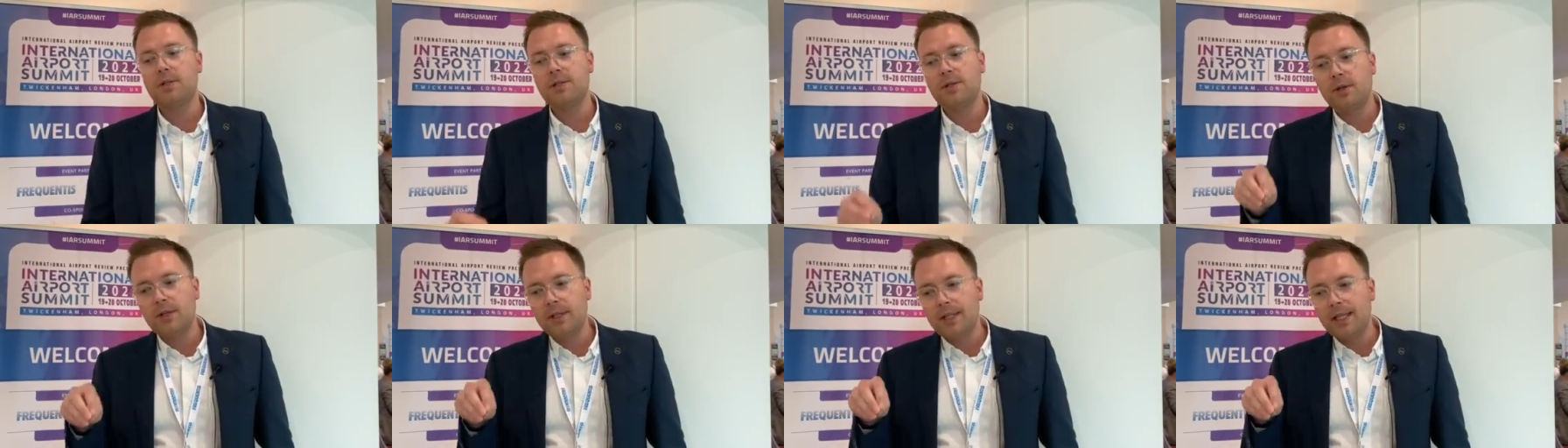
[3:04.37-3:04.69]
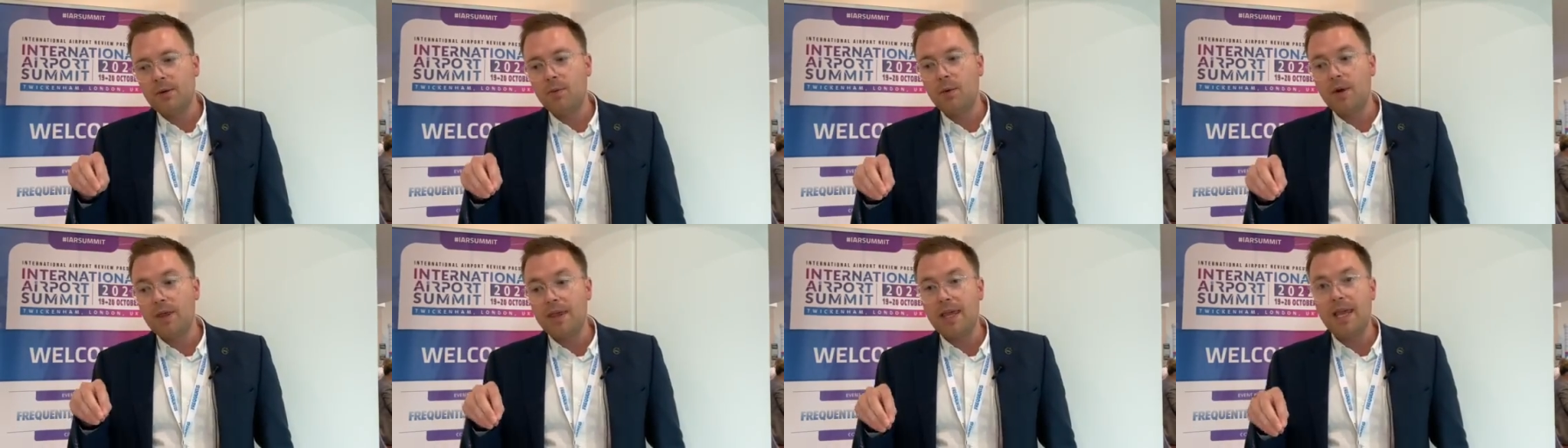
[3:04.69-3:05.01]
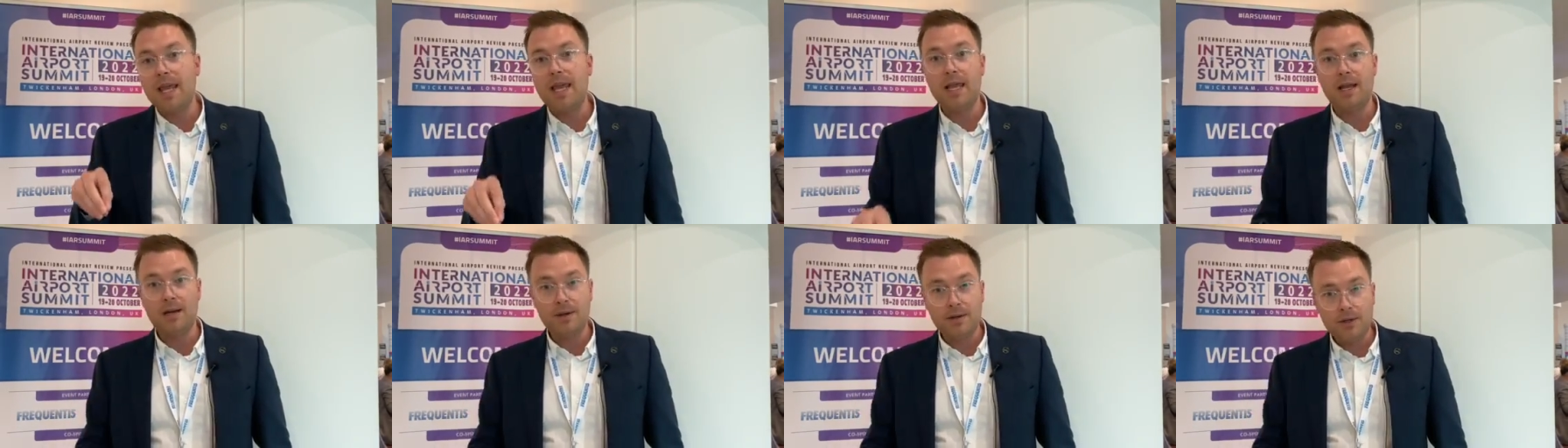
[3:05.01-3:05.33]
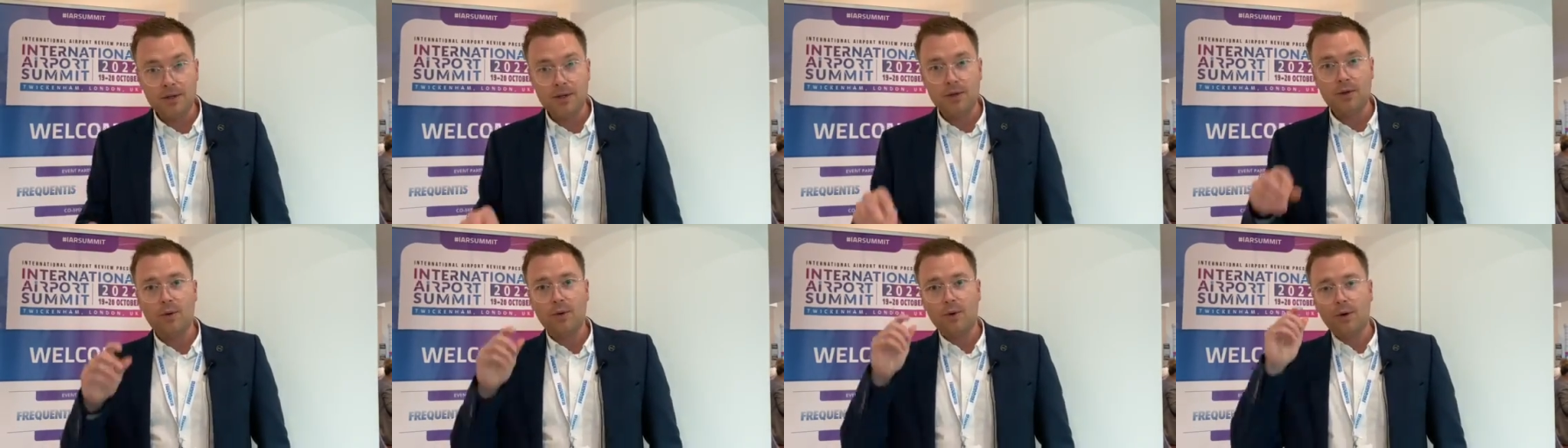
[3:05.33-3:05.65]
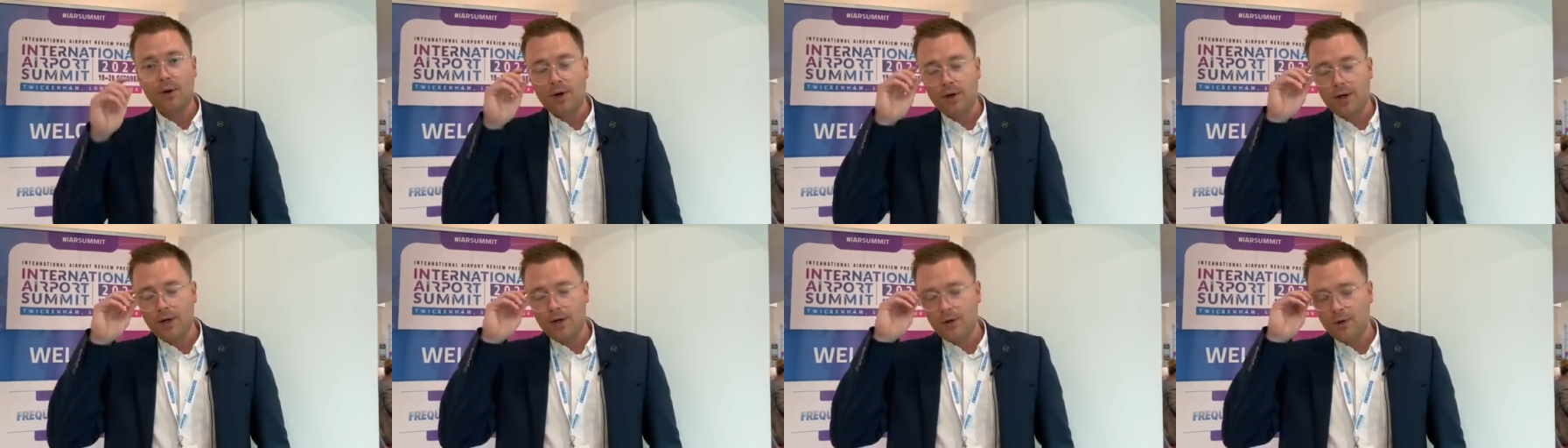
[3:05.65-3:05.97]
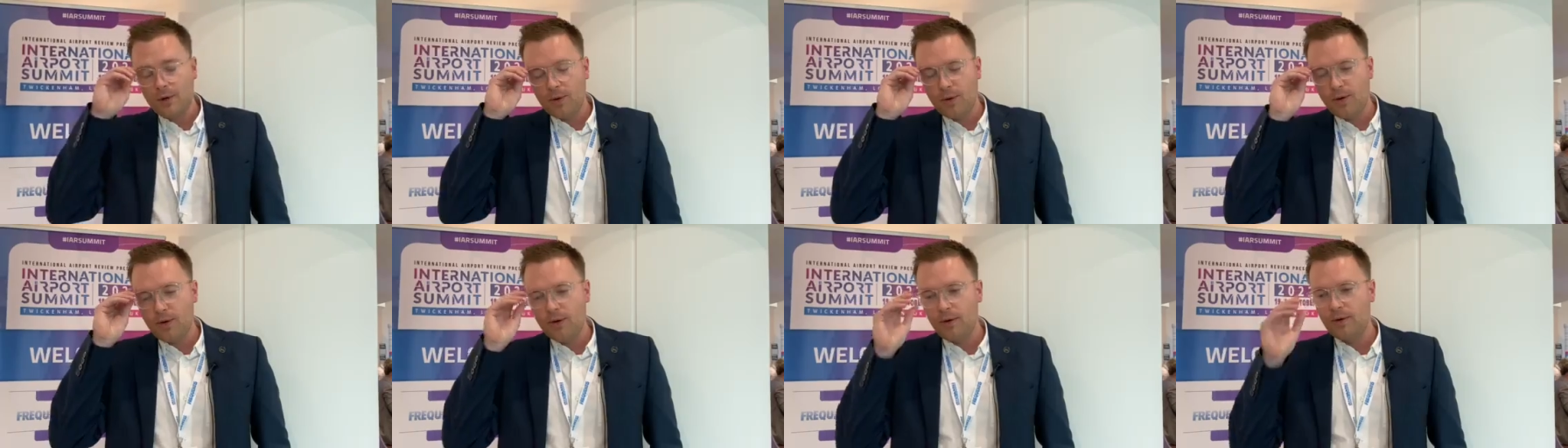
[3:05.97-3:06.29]
Certainly within your
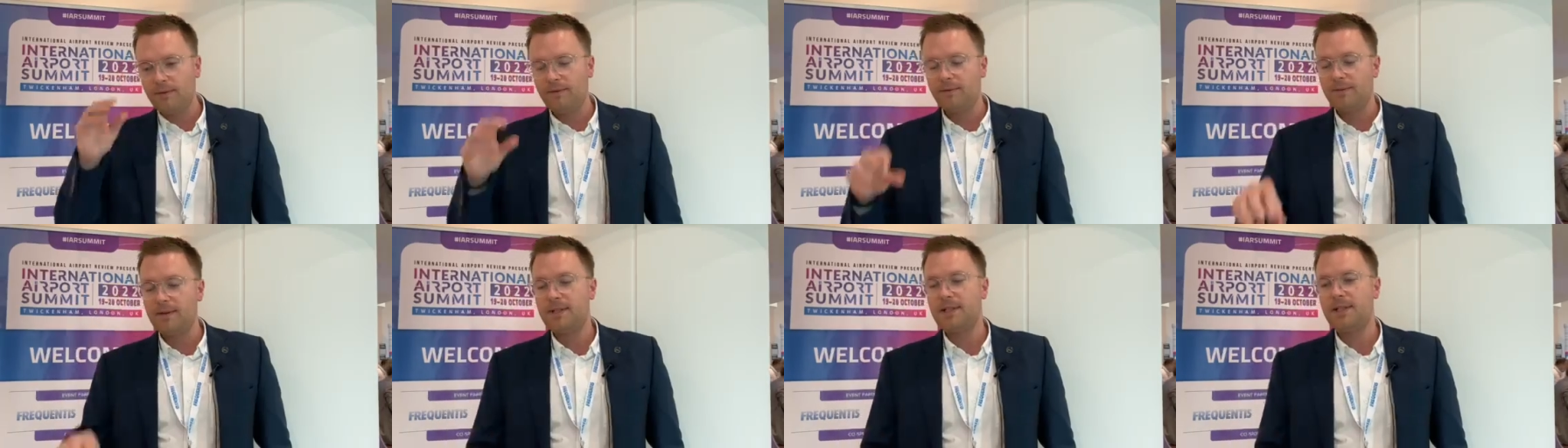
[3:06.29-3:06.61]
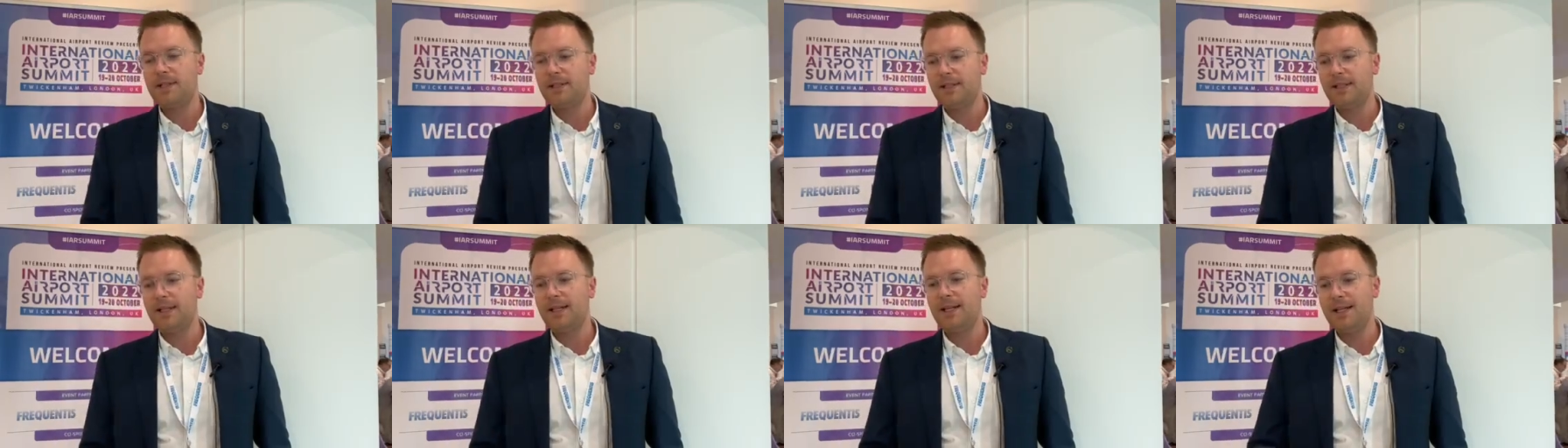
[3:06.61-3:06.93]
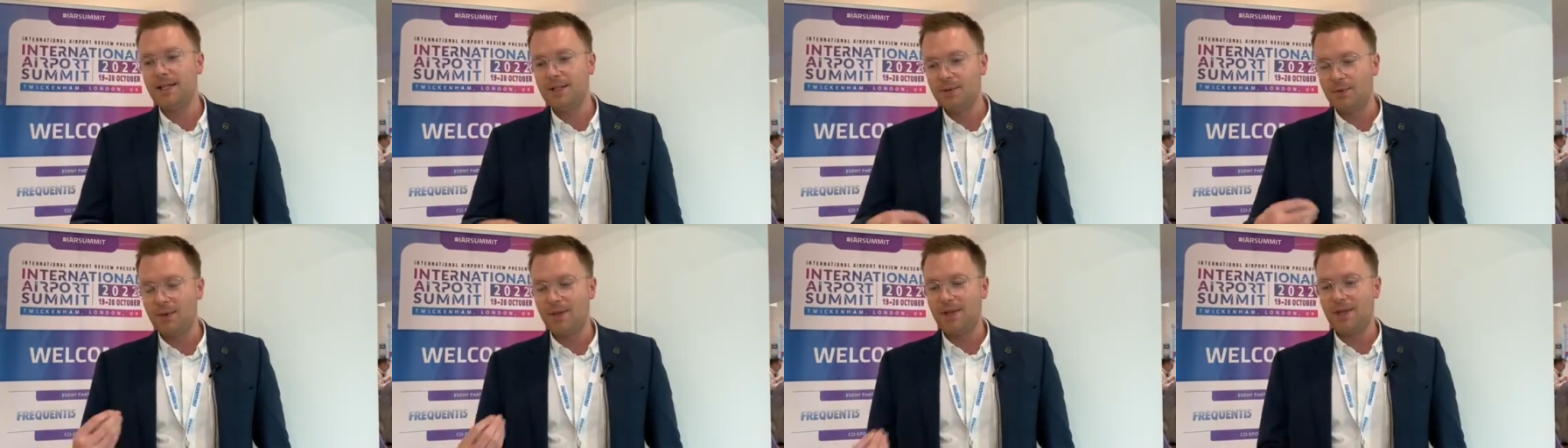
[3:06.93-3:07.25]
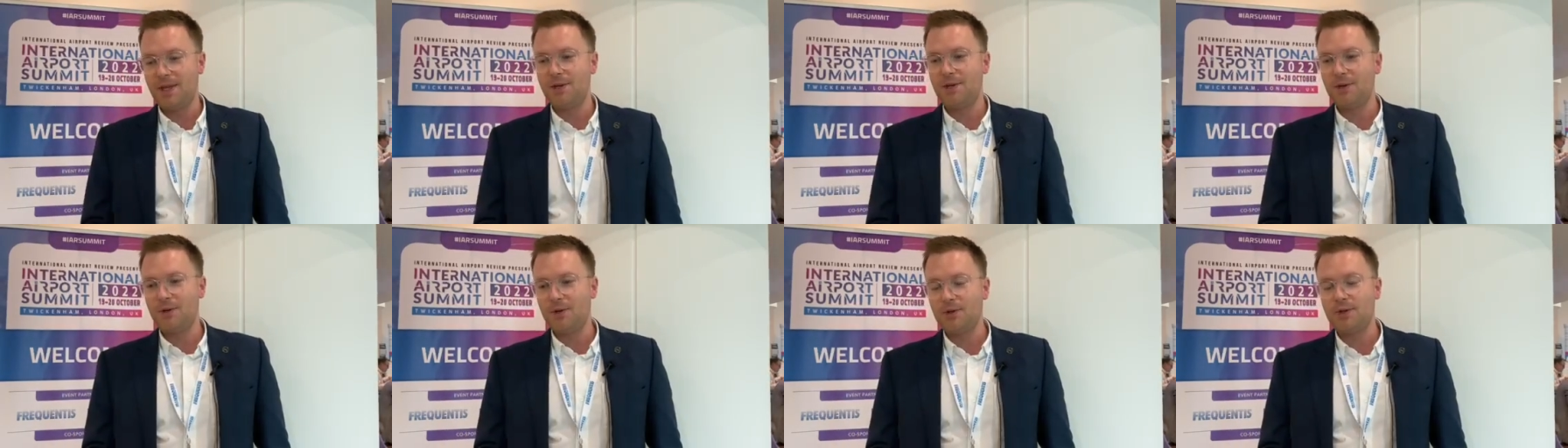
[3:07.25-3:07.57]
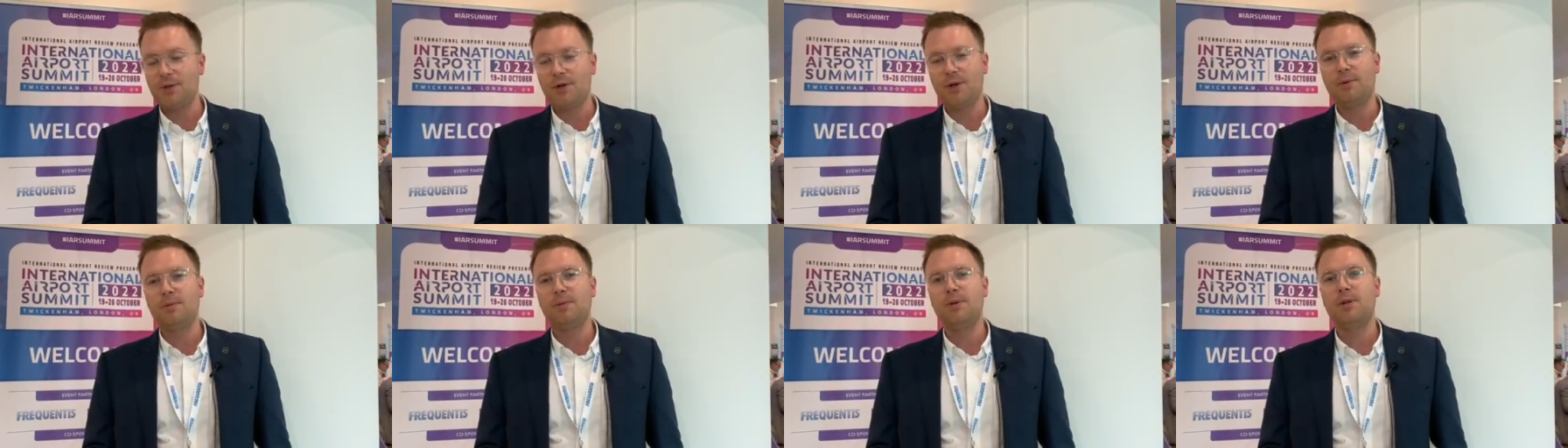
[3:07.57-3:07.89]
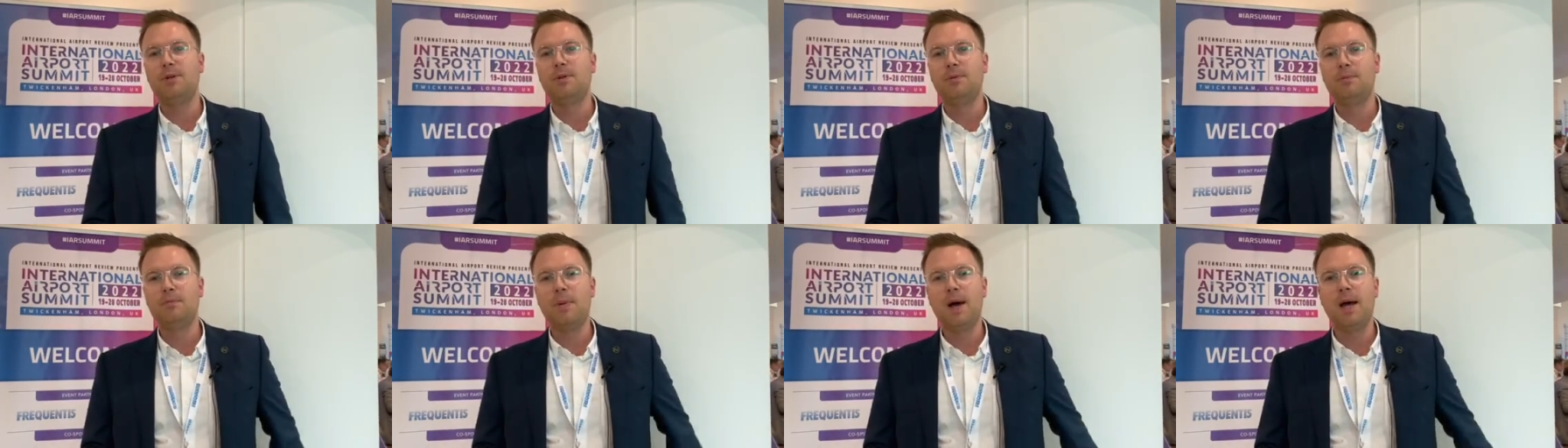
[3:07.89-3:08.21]
your facilities, within your
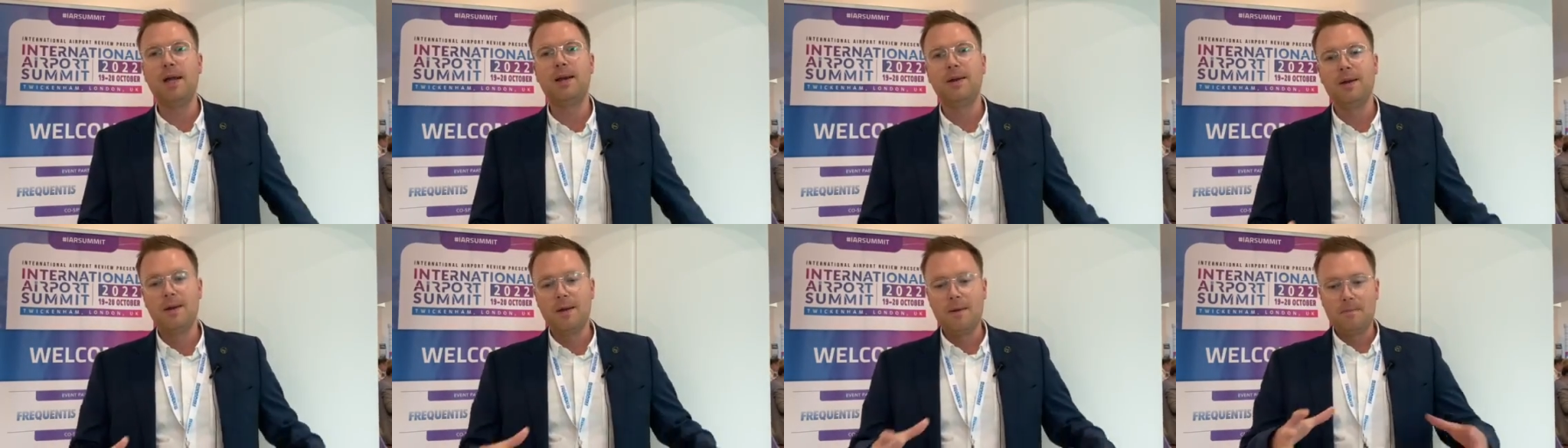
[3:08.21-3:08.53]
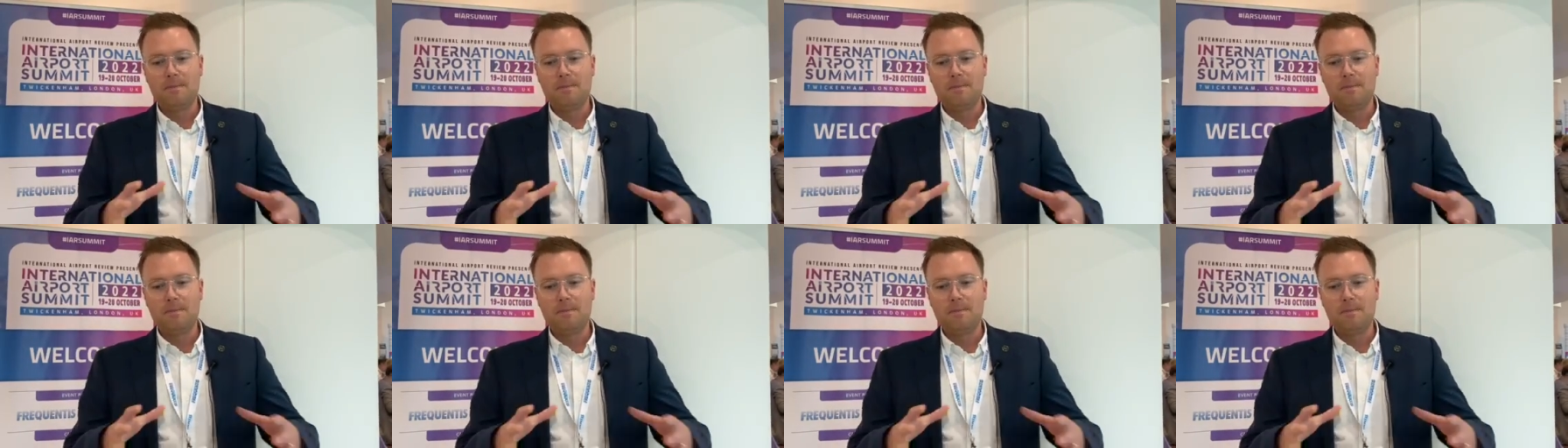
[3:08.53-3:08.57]
terminal, but